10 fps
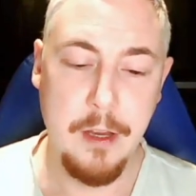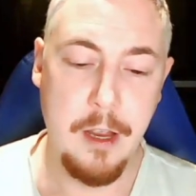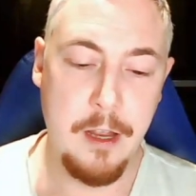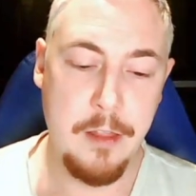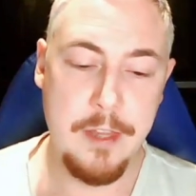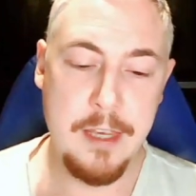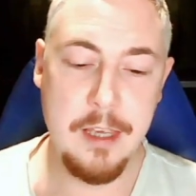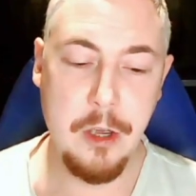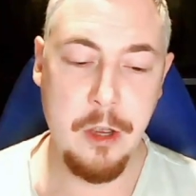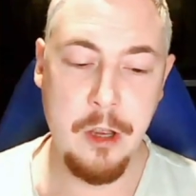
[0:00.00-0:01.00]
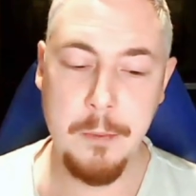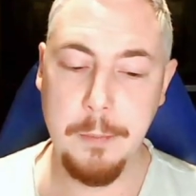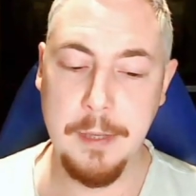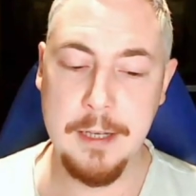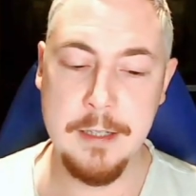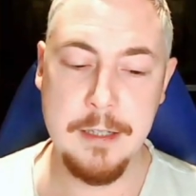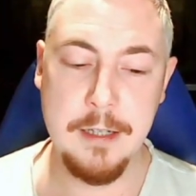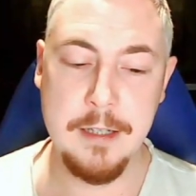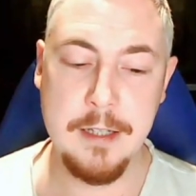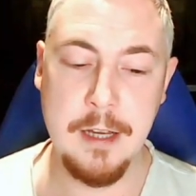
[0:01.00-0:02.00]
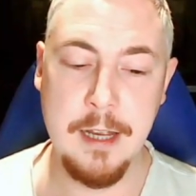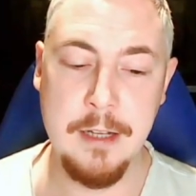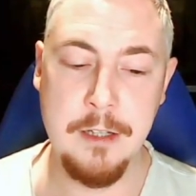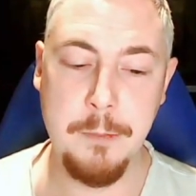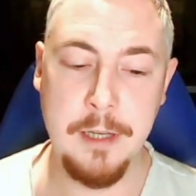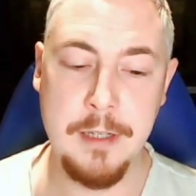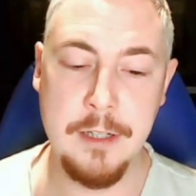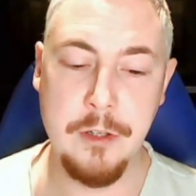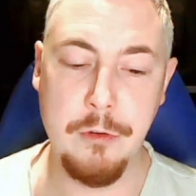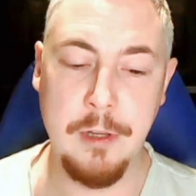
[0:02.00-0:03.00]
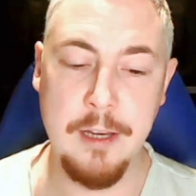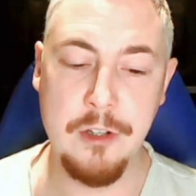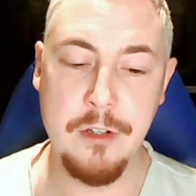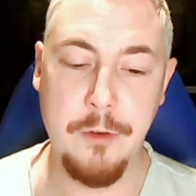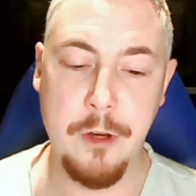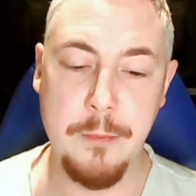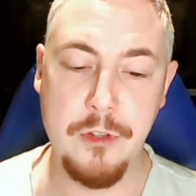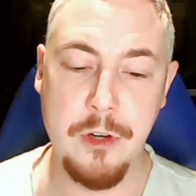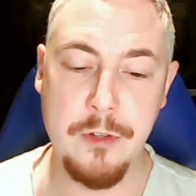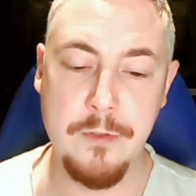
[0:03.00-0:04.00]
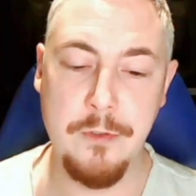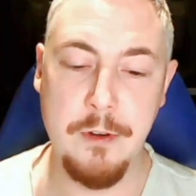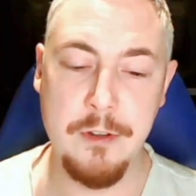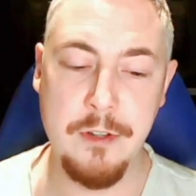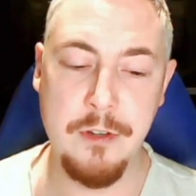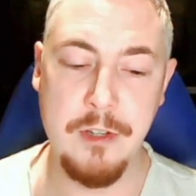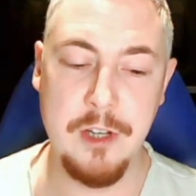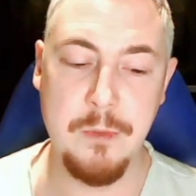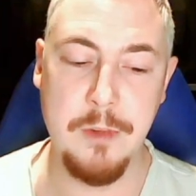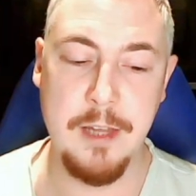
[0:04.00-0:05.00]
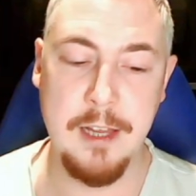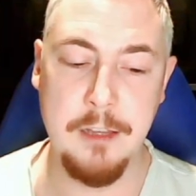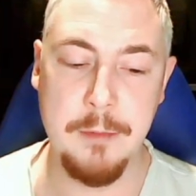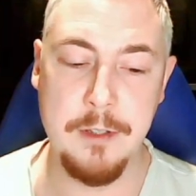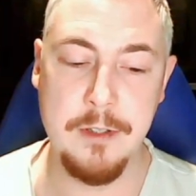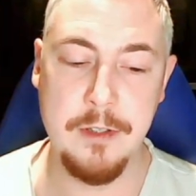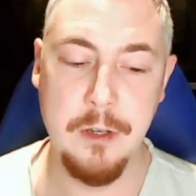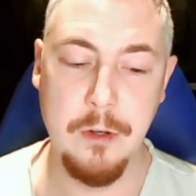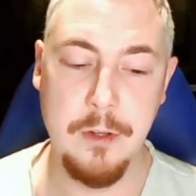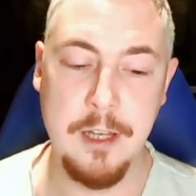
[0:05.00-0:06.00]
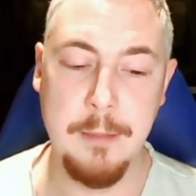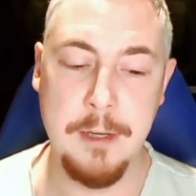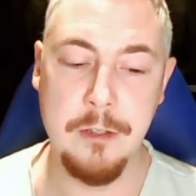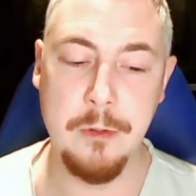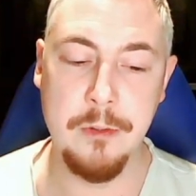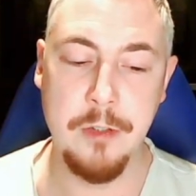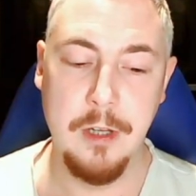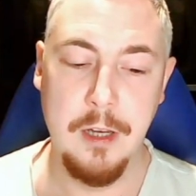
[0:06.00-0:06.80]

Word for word: Uh, the herb blend is a hand blended collection of herbs chosen for their association with the elements, the elementals,